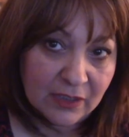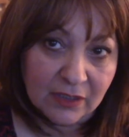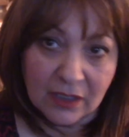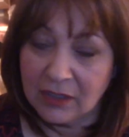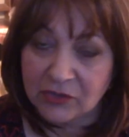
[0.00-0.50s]

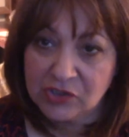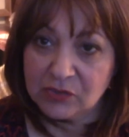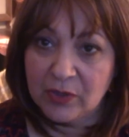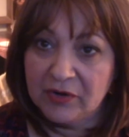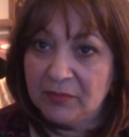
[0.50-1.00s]
uh, just
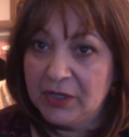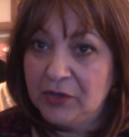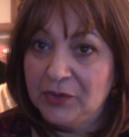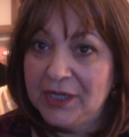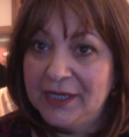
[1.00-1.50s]
wearing my
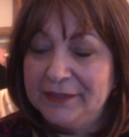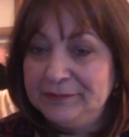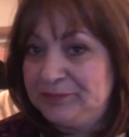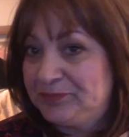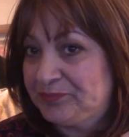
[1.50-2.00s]
own hair
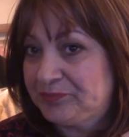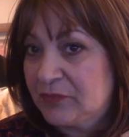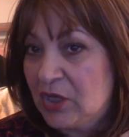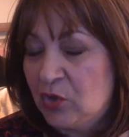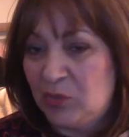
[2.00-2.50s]

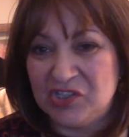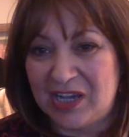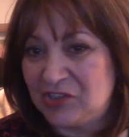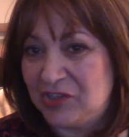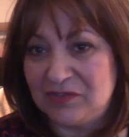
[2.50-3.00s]
which
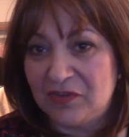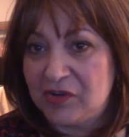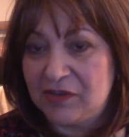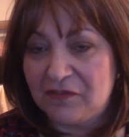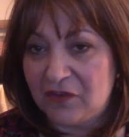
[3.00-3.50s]
actually is very
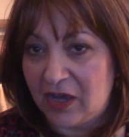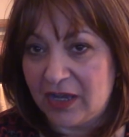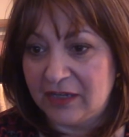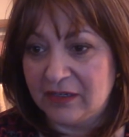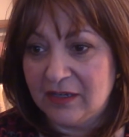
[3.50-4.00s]

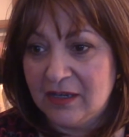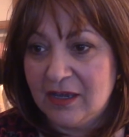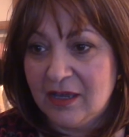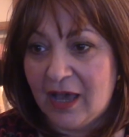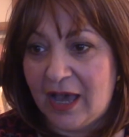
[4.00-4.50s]
fine
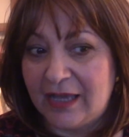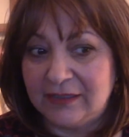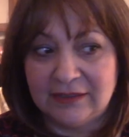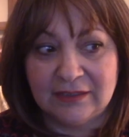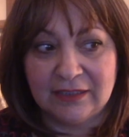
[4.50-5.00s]

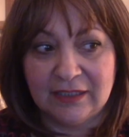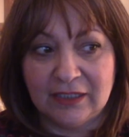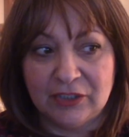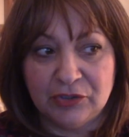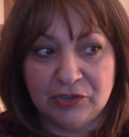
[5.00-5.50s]
and it
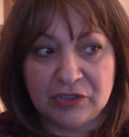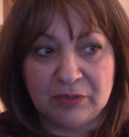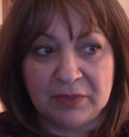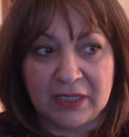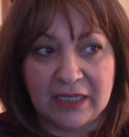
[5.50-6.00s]
used to
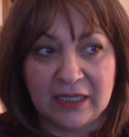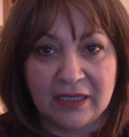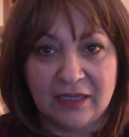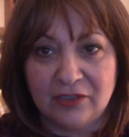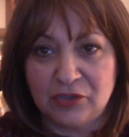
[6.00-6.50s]
be
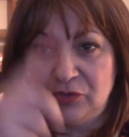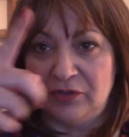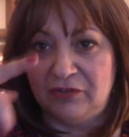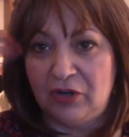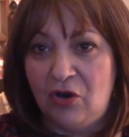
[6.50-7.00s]
sort of
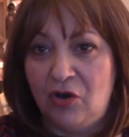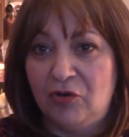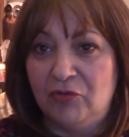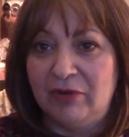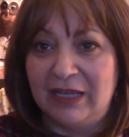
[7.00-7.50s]

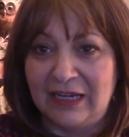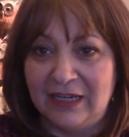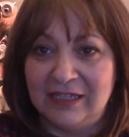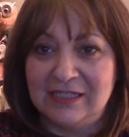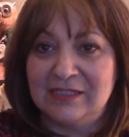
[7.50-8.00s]
long
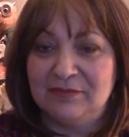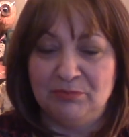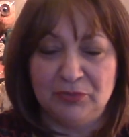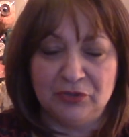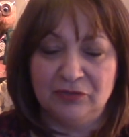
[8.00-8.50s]
ringlets
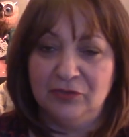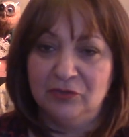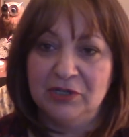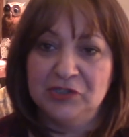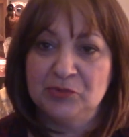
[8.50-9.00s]
beautiful
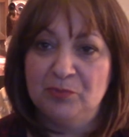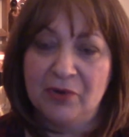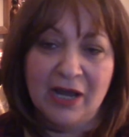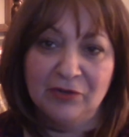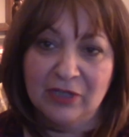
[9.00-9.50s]
rich
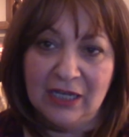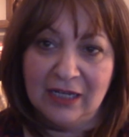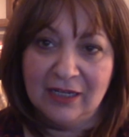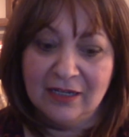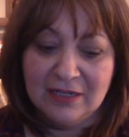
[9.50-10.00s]
brown
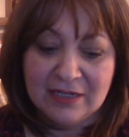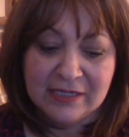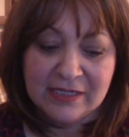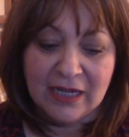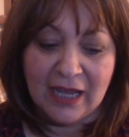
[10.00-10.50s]
colour
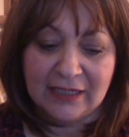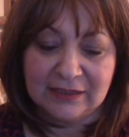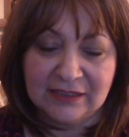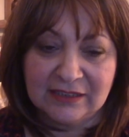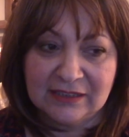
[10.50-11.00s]
and
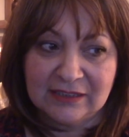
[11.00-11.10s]
it's